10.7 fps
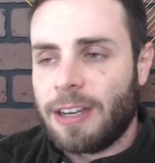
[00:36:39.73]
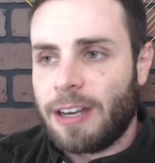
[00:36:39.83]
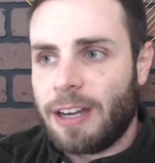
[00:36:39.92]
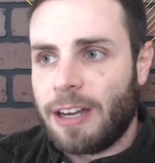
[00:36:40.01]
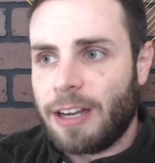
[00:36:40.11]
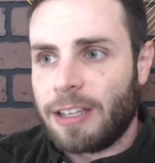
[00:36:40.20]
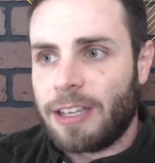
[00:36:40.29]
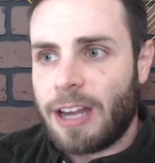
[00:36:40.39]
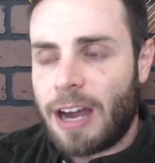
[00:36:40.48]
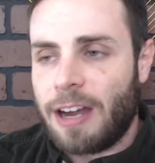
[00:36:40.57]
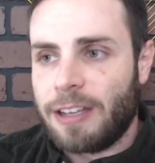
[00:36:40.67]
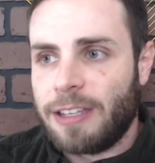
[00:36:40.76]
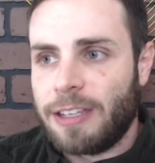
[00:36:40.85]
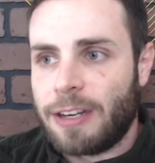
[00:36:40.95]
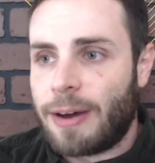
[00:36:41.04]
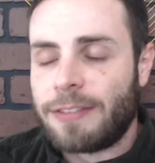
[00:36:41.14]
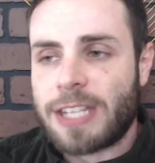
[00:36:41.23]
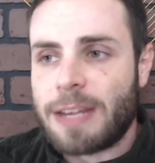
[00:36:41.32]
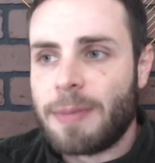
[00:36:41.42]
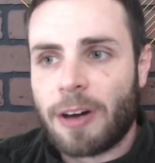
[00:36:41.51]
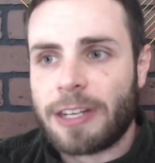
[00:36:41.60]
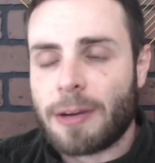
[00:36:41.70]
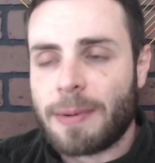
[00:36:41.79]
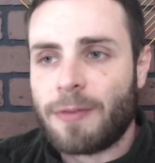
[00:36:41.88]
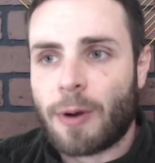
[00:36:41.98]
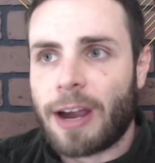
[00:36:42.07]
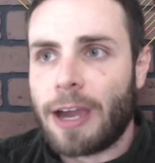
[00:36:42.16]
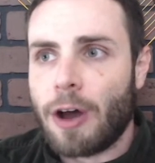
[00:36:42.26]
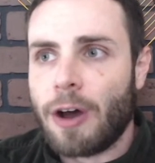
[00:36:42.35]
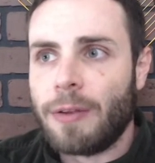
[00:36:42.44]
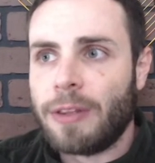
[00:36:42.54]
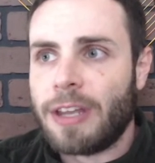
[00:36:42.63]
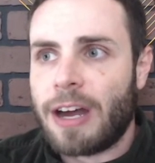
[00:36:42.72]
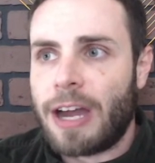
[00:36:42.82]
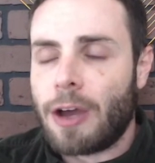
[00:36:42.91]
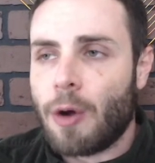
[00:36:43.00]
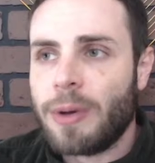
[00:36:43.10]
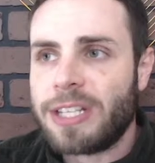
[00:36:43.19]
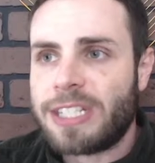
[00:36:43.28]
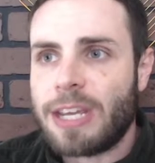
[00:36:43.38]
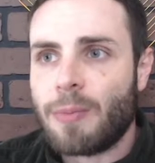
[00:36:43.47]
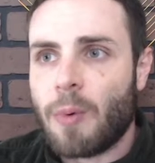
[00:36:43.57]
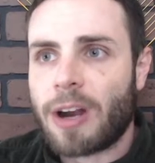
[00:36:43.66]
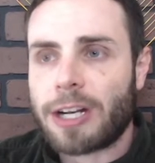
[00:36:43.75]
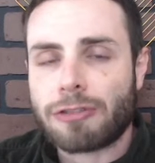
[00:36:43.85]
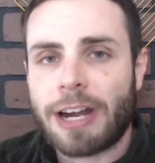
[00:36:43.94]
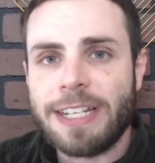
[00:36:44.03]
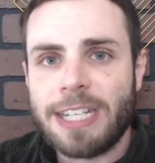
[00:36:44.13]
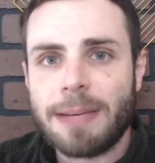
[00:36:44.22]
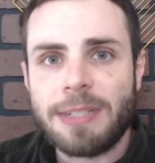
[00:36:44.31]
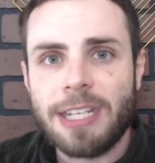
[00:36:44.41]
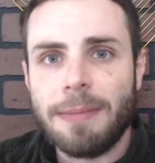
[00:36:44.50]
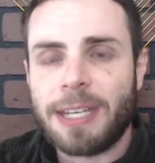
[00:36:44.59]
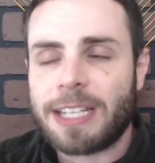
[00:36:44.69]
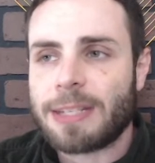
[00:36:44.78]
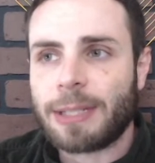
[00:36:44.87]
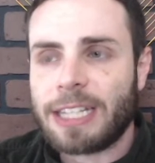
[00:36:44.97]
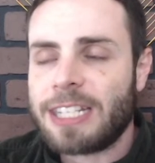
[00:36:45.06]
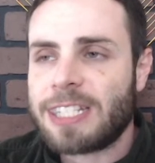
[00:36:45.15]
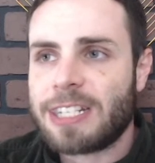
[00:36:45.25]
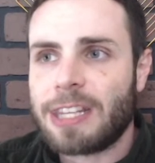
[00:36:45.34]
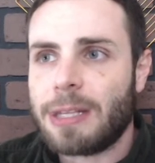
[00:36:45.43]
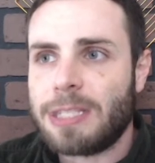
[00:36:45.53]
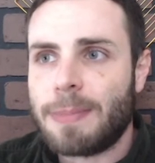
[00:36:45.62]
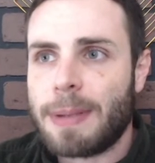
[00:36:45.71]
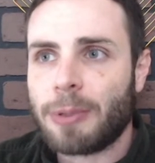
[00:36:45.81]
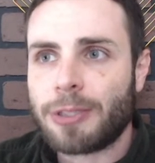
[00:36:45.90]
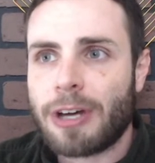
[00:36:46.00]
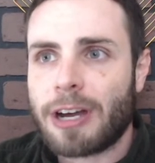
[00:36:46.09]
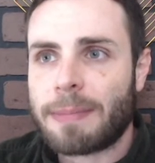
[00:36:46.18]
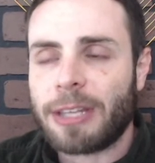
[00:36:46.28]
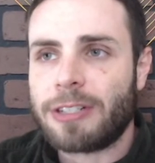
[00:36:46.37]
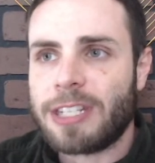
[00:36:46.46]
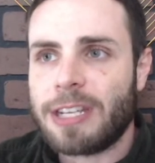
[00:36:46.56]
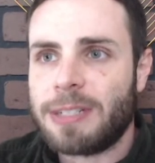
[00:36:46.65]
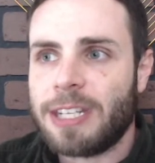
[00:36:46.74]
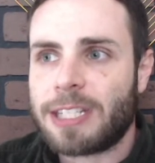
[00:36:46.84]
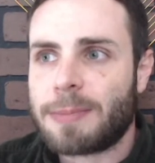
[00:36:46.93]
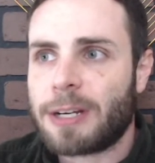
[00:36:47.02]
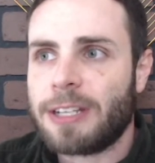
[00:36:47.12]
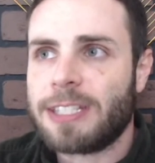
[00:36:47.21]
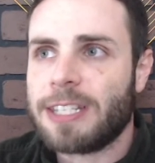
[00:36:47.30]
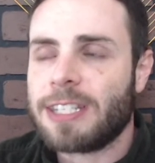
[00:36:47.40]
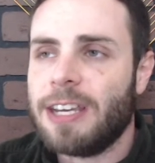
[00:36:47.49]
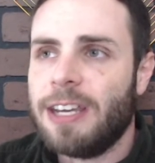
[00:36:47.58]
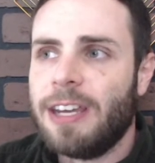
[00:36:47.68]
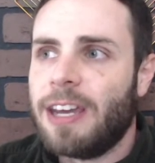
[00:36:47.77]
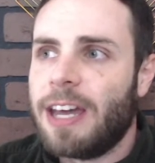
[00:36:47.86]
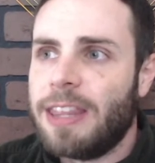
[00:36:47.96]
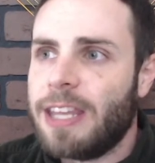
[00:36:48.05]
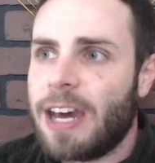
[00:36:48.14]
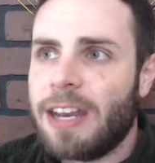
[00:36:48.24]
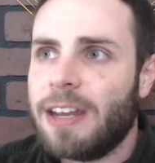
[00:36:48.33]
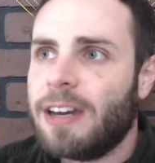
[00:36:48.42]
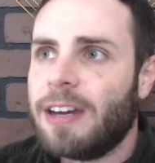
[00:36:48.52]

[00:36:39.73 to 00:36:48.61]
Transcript: I've said on here before, I always did want to try DMT because I would listen to these people talk about their DMT experiences, and then